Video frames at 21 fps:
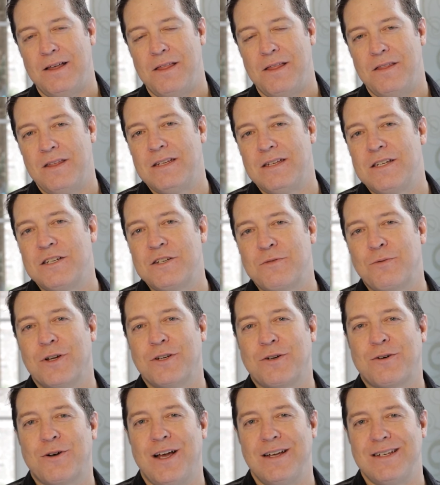This is
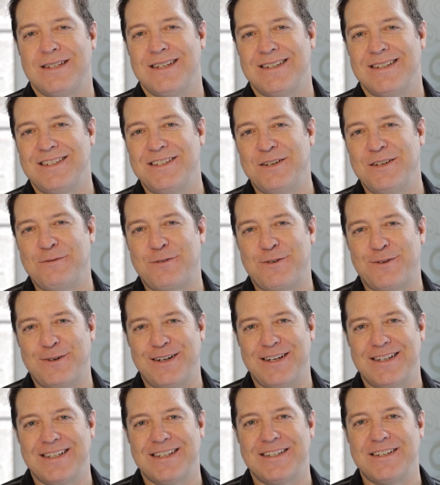what Christ has done for
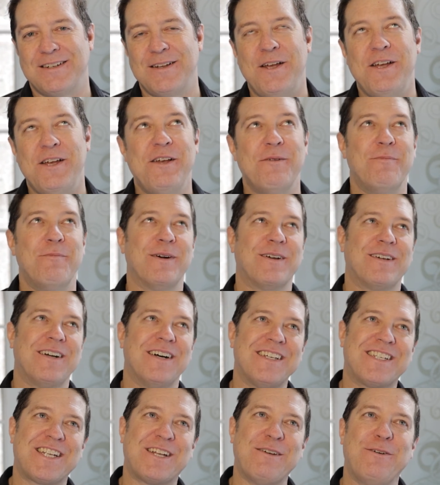us
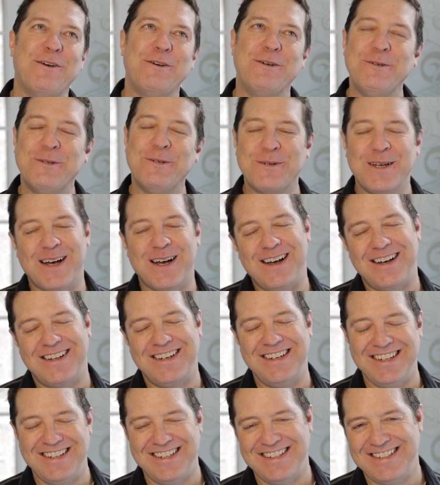because of who
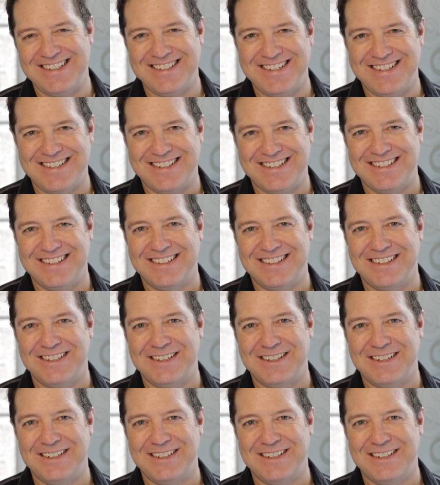God is.